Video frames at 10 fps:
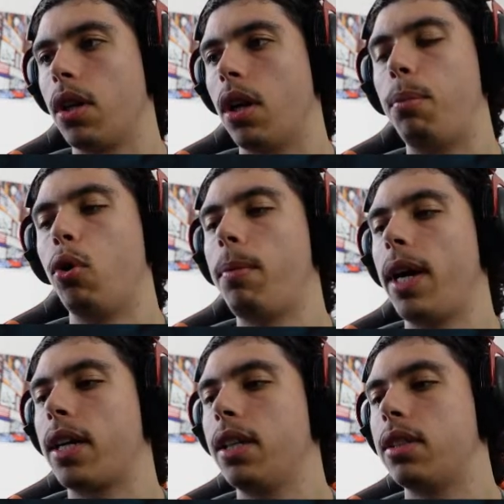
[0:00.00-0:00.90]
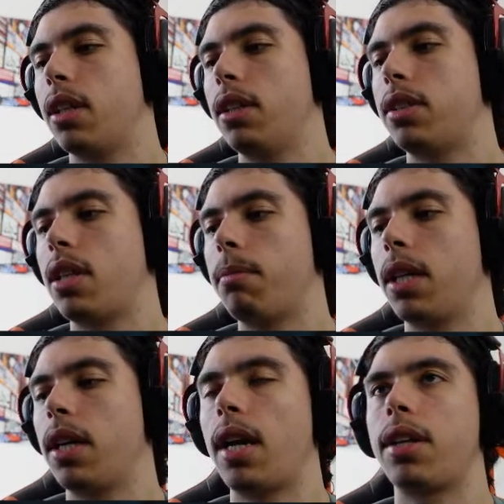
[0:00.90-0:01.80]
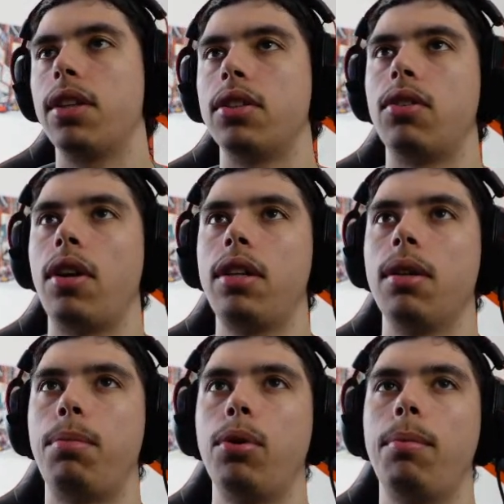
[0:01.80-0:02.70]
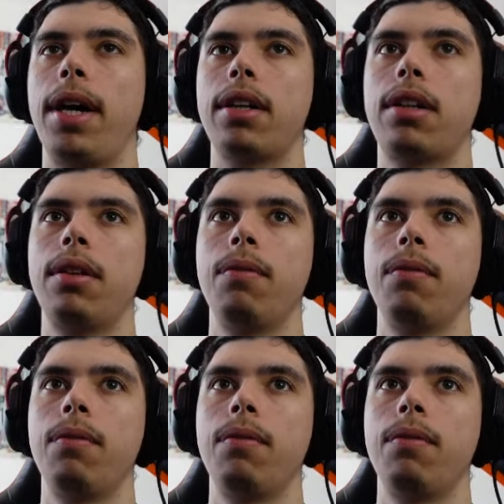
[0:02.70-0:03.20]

A pullback is something like this, right? A pullback,